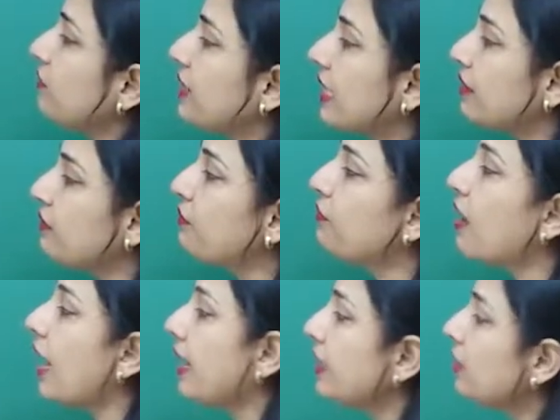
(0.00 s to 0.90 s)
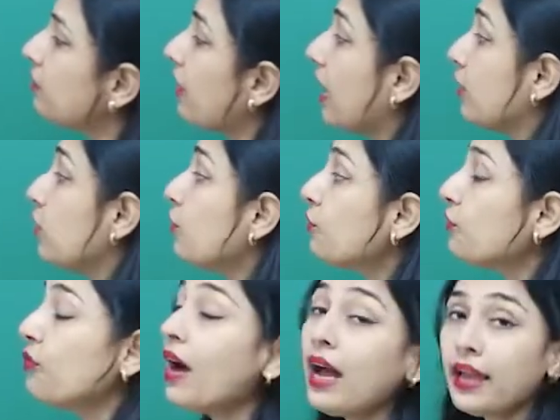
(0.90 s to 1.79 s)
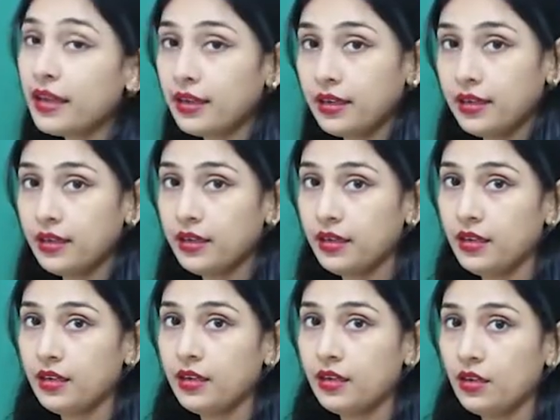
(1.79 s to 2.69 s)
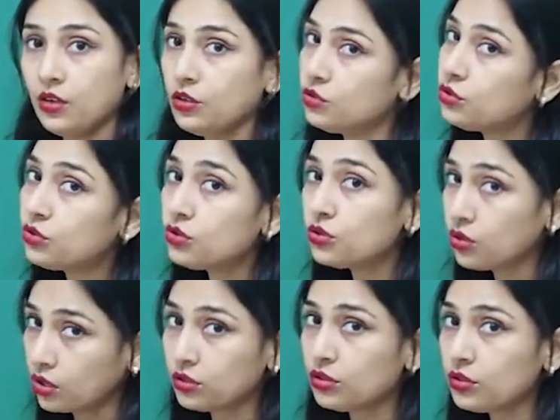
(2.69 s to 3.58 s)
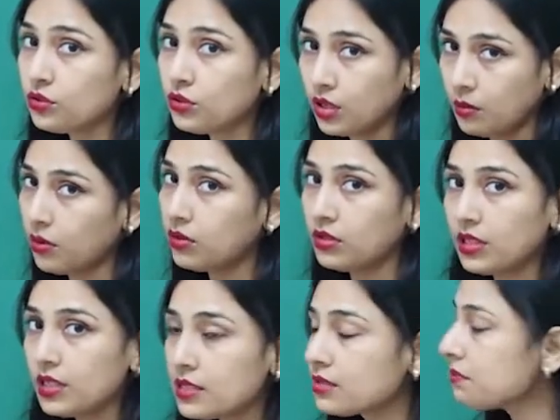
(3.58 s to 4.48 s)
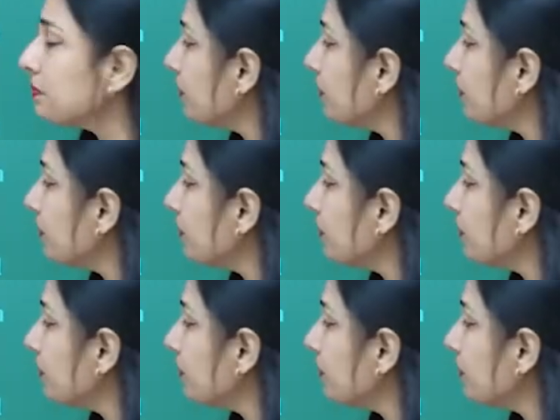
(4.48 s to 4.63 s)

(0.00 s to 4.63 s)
we can find the value of y. Taught you about this